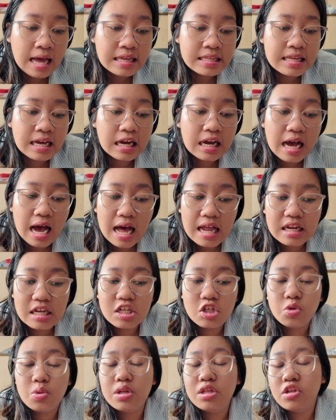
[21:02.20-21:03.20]
The
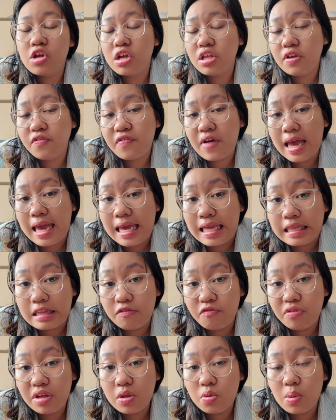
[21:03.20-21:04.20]
college will notify
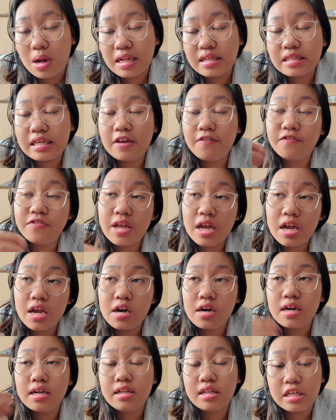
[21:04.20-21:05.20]
individuals if they
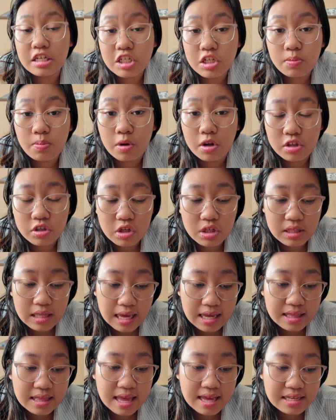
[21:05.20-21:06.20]
are eligible to
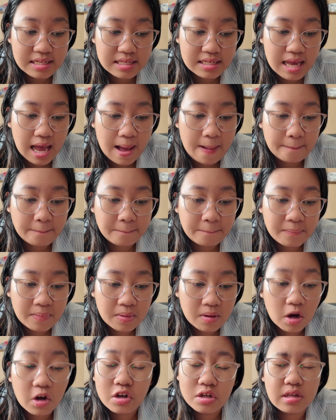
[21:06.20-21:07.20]
take the exam,
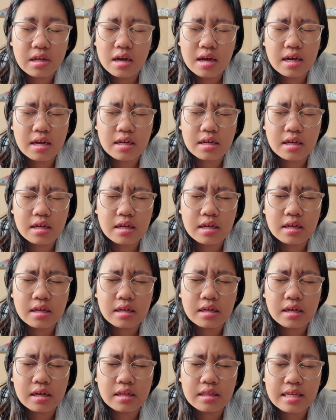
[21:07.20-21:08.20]
or
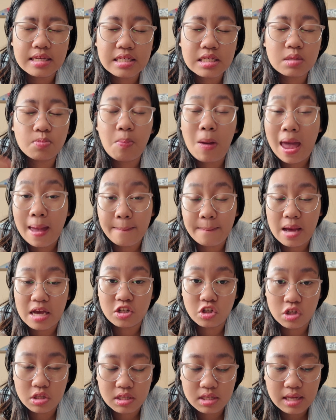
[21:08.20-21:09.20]
the SPEP, I
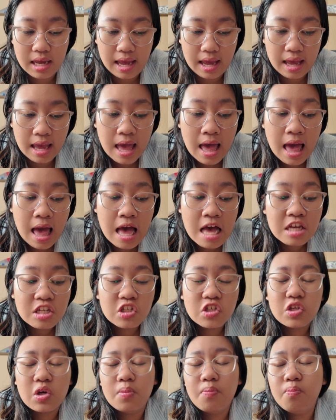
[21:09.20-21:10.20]
should say.
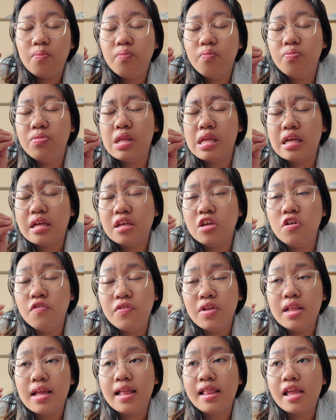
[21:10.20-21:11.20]
So
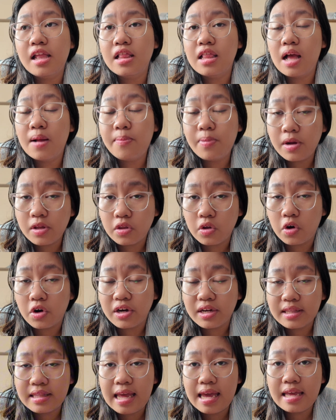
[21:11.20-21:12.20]
Newfoundland and
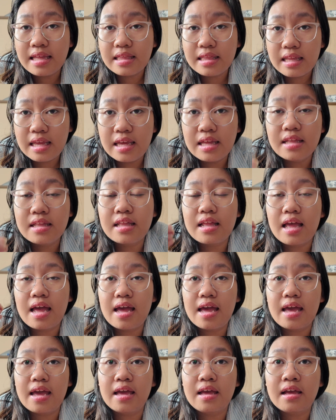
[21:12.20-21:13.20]
Labrador, they need
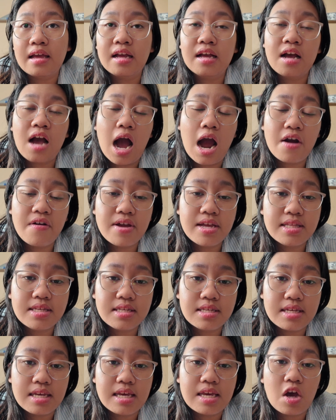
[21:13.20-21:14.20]
a
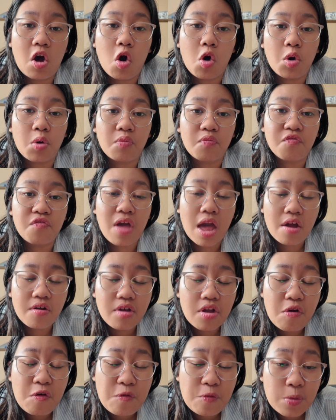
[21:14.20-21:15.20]
currency or
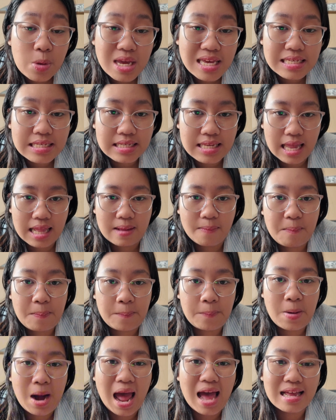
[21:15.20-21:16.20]
very recent
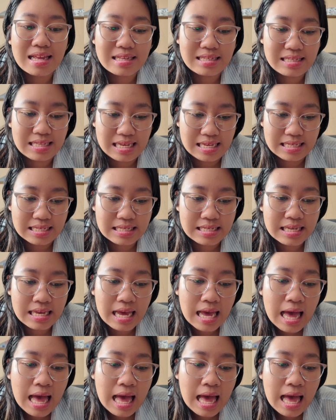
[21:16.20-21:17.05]
practice